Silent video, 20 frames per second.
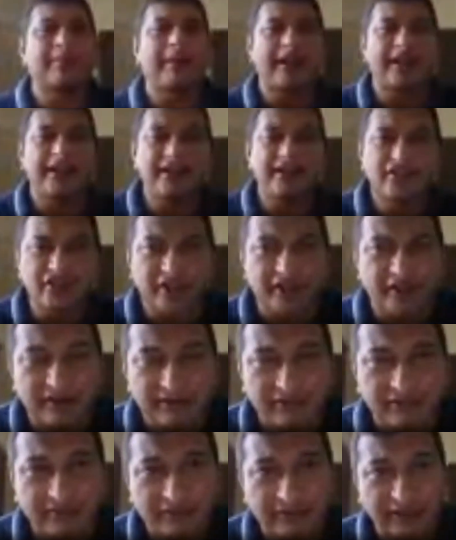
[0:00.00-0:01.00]
manager
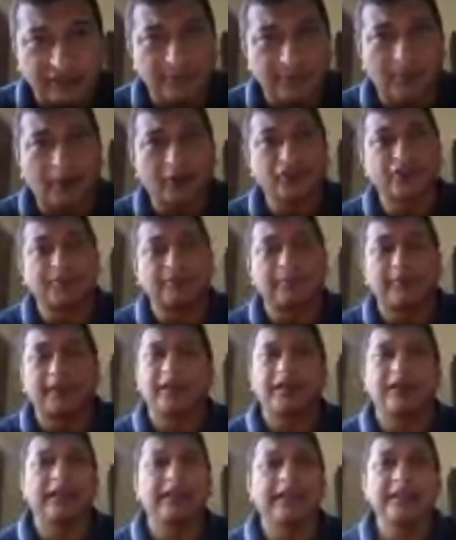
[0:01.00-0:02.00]

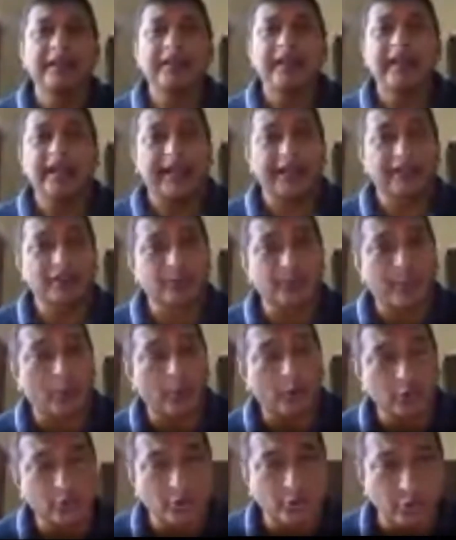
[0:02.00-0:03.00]
responsible
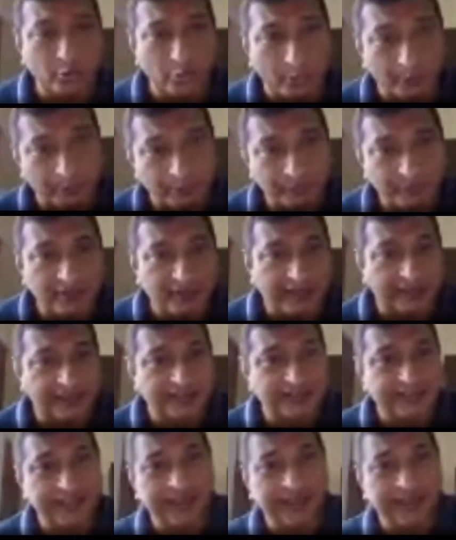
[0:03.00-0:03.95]
exposed to, let's